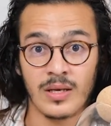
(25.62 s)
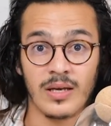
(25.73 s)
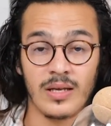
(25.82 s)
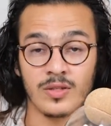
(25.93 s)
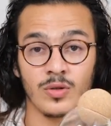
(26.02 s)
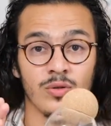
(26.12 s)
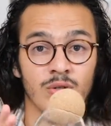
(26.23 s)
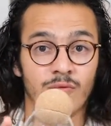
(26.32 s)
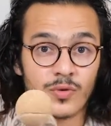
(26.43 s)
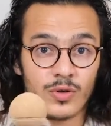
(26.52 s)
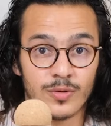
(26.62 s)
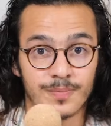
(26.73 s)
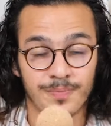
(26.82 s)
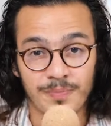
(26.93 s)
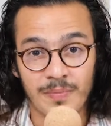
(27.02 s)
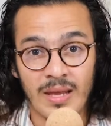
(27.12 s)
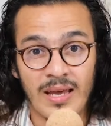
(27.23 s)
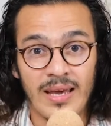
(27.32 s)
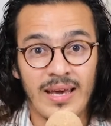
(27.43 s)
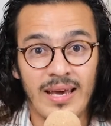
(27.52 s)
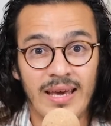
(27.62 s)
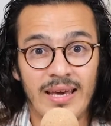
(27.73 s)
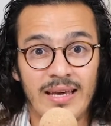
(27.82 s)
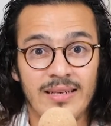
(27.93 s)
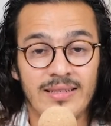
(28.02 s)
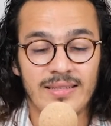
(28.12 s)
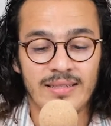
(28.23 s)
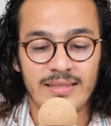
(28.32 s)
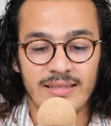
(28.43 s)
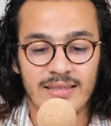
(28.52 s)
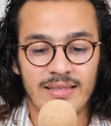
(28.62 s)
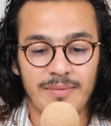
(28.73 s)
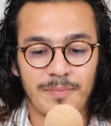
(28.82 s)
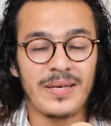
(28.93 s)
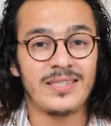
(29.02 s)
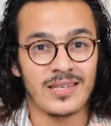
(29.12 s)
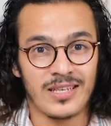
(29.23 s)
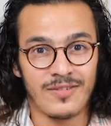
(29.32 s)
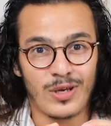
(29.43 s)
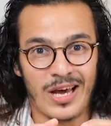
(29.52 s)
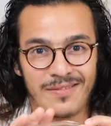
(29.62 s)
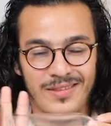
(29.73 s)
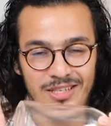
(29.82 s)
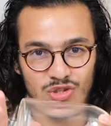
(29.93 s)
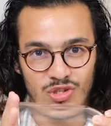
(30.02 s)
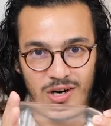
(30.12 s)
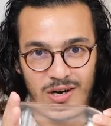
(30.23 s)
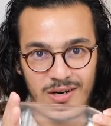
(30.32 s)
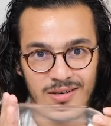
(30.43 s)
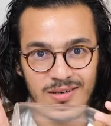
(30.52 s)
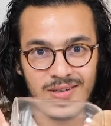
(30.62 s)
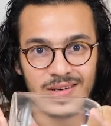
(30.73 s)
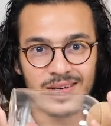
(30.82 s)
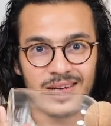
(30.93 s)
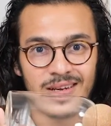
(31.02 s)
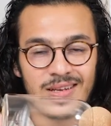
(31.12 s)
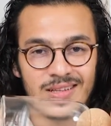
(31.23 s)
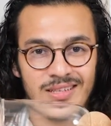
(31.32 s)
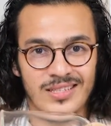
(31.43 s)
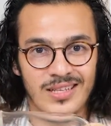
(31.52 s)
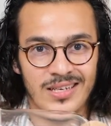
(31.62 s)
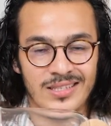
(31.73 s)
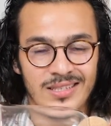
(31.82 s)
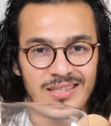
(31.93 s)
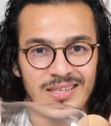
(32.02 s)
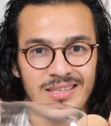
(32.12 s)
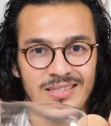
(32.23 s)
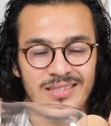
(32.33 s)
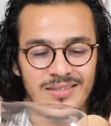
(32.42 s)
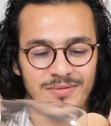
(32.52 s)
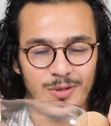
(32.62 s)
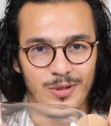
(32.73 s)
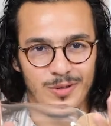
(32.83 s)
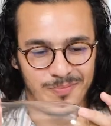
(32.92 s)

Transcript: it is also for you. And basically, if you have this jar, this class is for you.